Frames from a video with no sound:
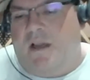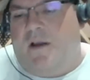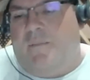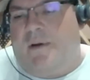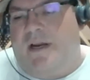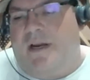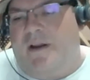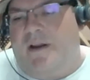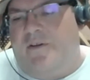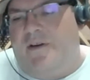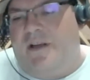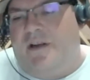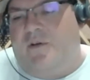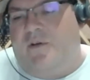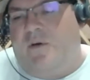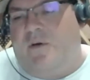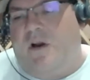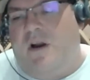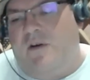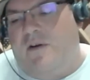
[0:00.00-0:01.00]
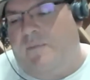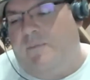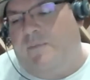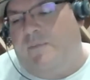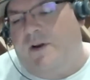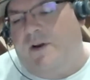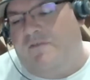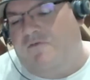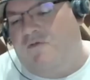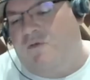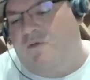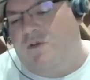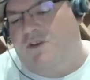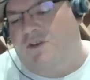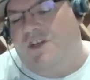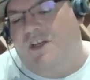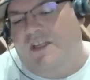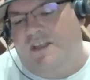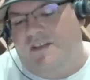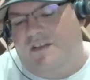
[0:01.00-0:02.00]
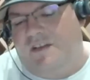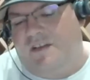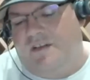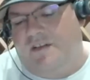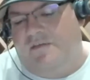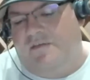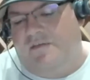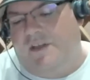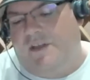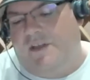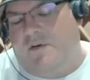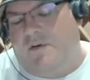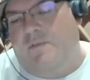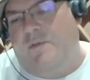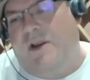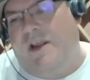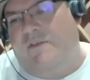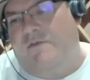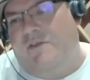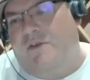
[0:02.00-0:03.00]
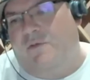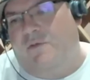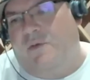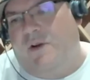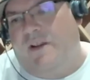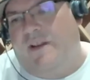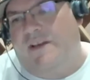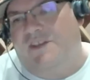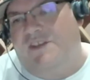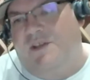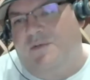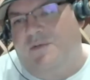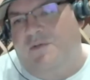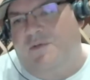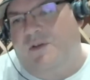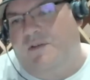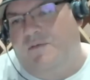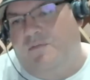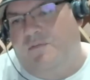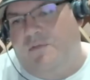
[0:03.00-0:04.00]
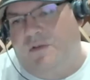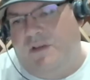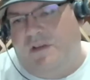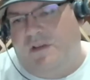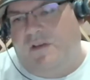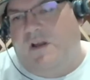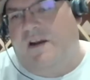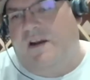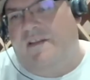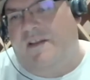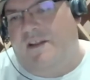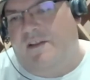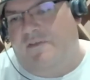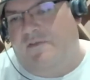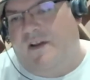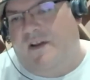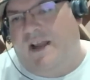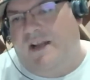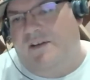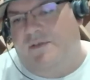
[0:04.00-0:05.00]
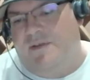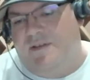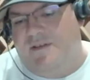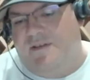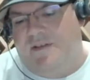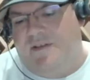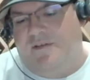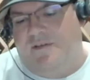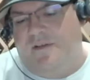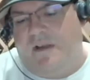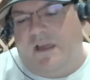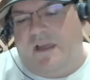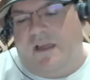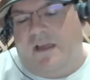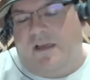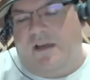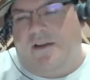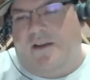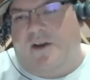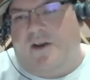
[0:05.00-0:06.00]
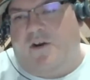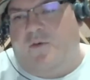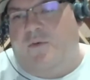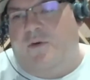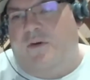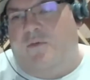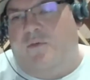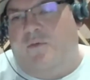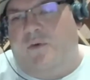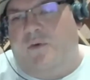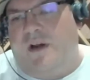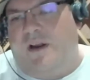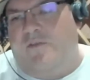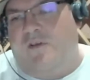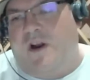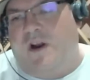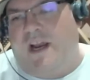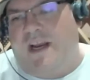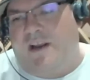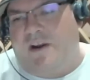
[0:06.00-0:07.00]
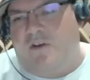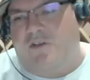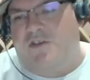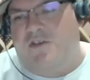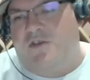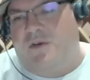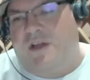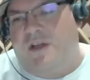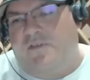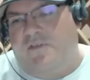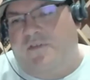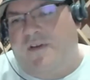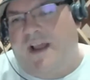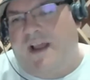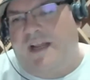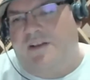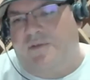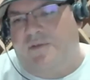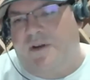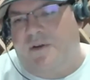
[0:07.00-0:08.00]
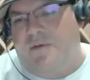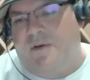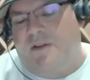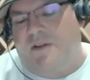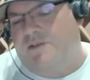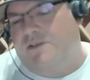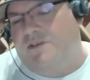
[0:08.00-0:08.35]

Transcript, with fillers: but here in Nicaragua, I'm pretty fortunate to you know we have good relationships with with a lot of the other factories, and you know whenever I go to another factory, whether it's